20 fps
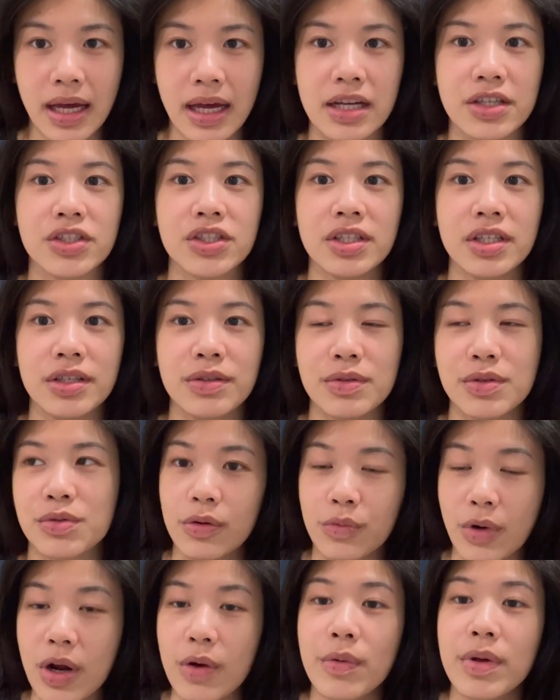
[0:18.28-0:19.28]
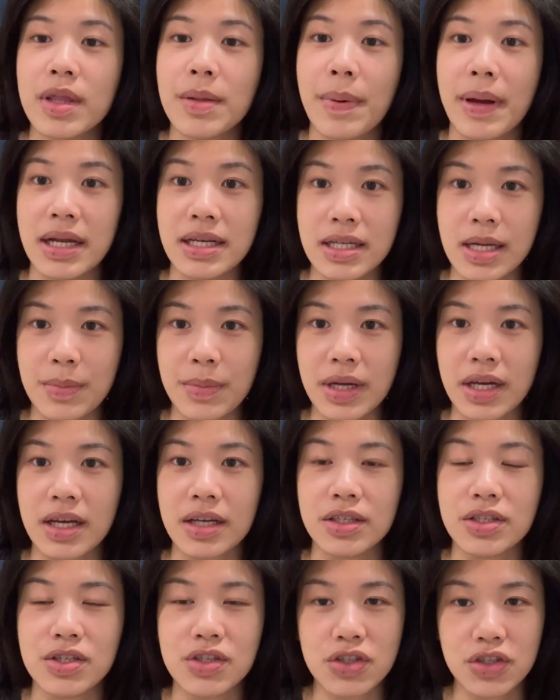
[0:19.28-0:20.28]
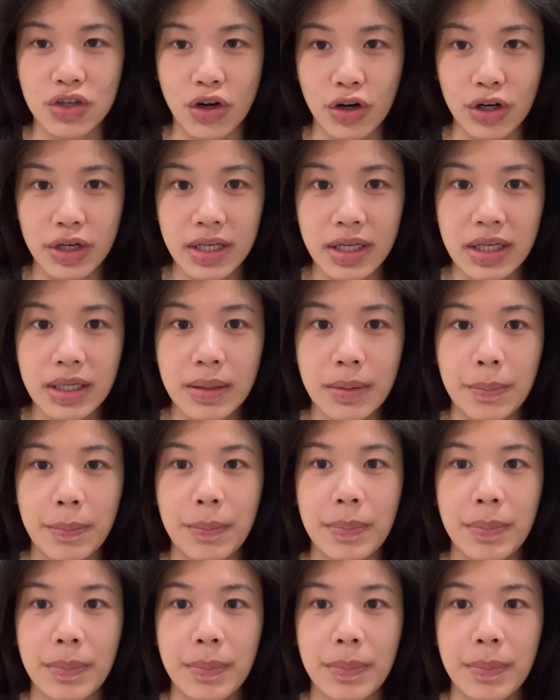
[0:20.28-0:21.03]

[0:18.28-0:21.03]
Actually, it was right when the pandemic started,